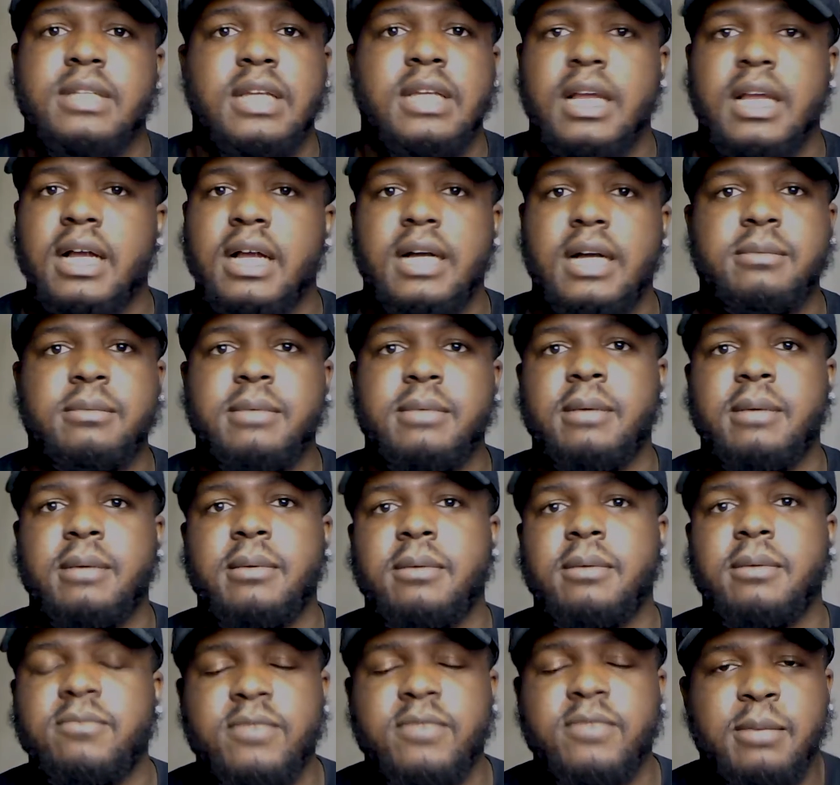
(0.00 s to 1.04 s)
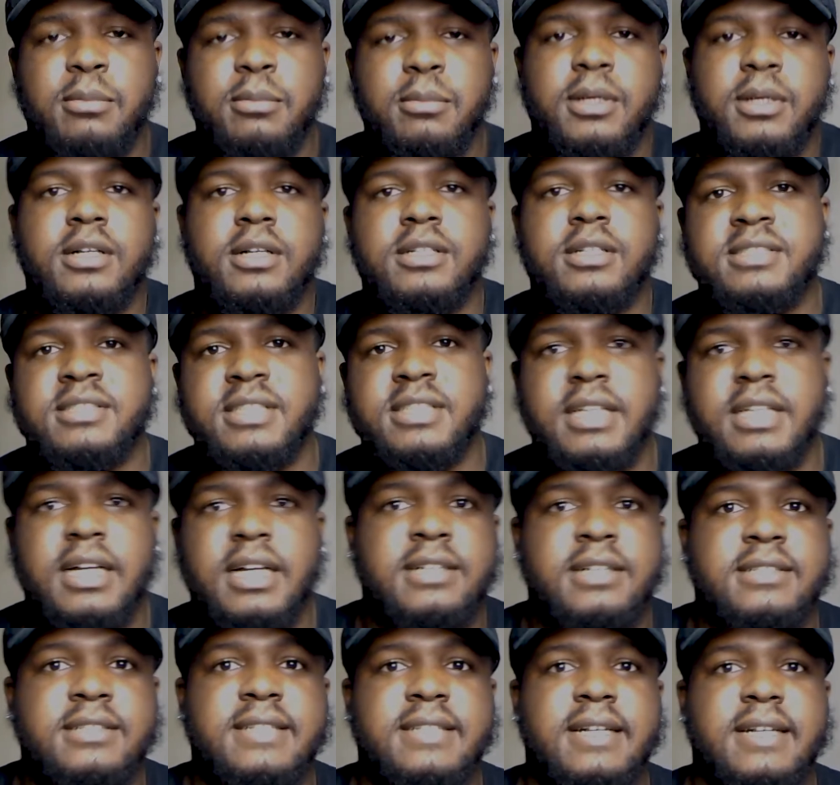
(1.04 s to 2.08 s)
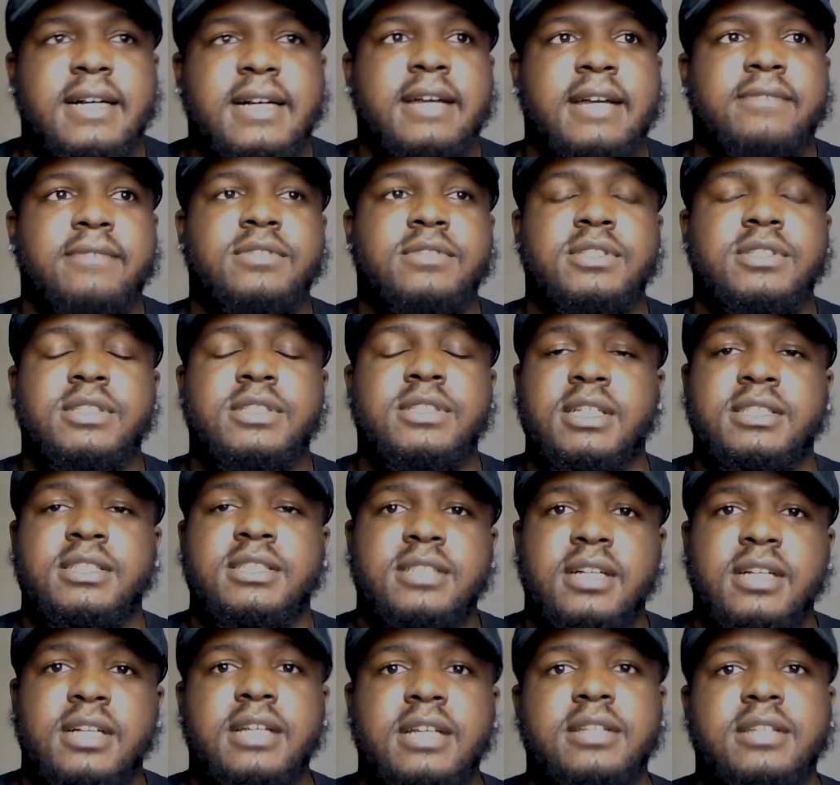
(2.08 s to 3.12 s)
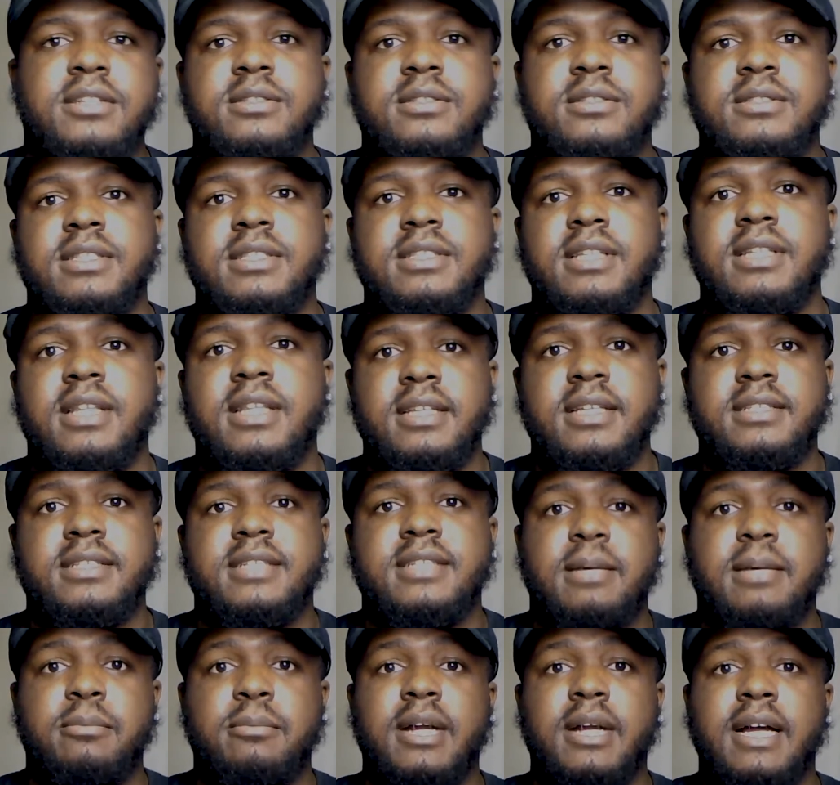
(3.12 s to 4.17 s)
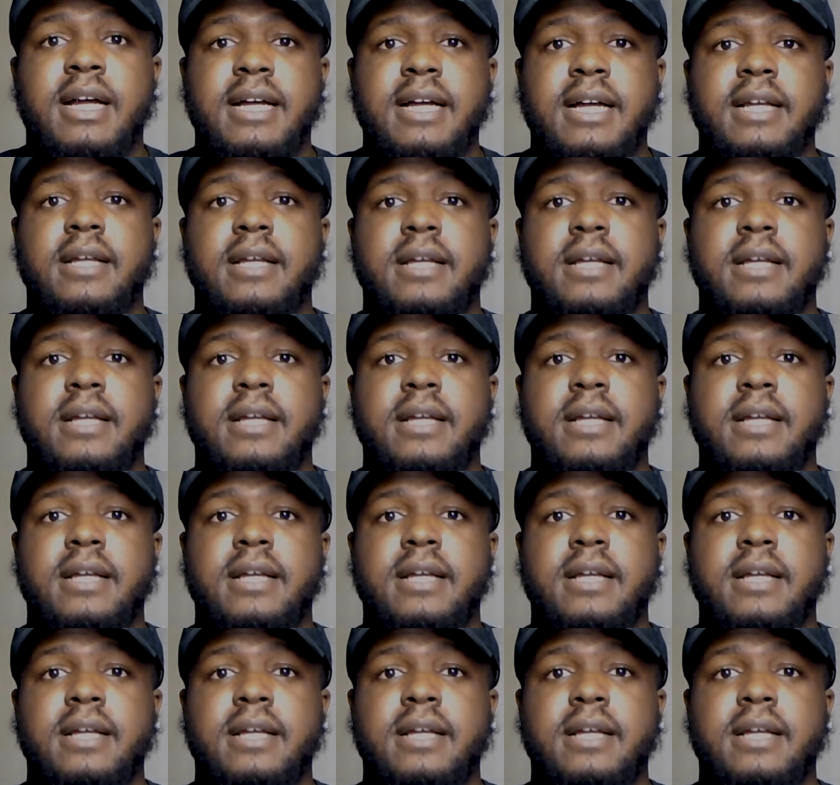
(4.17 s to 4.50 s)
I'm flabbergasted because I've just started using this camera hack